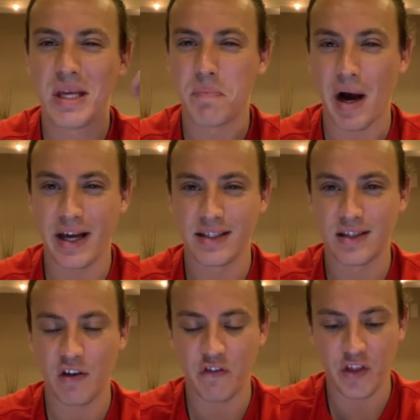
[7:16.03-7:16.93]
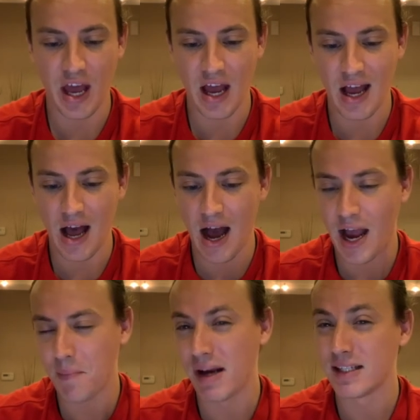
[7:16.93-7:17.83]
buy stuff that
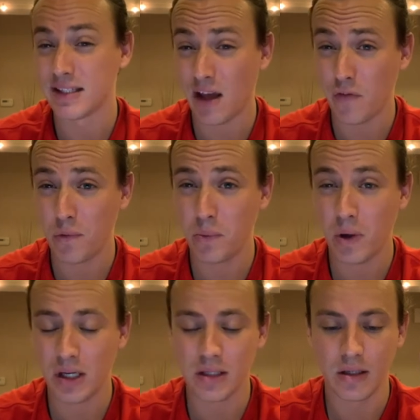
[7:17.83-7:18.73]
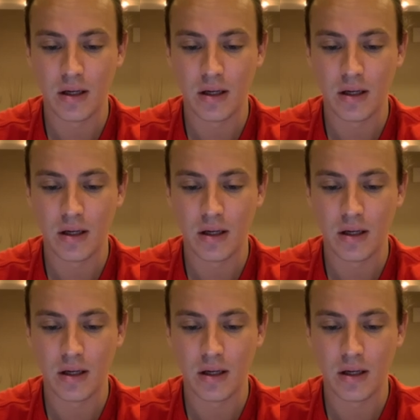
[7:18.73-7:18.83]
I myself would want.